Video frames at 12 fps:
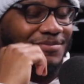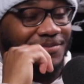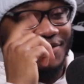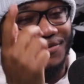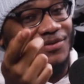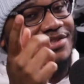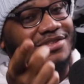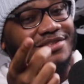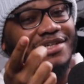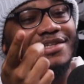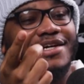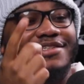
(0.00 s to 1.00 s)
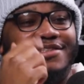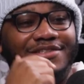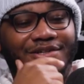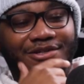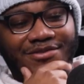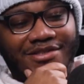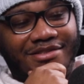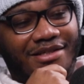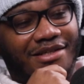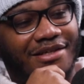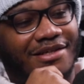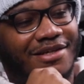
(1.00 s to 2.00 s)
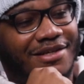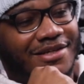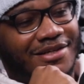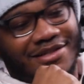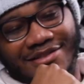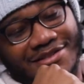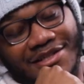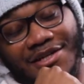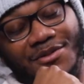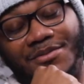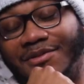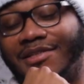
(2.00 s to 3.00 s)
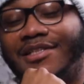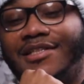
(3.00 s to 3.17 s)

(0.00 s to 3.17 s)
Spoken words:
But when she said that shit though, I was just like, she got a point.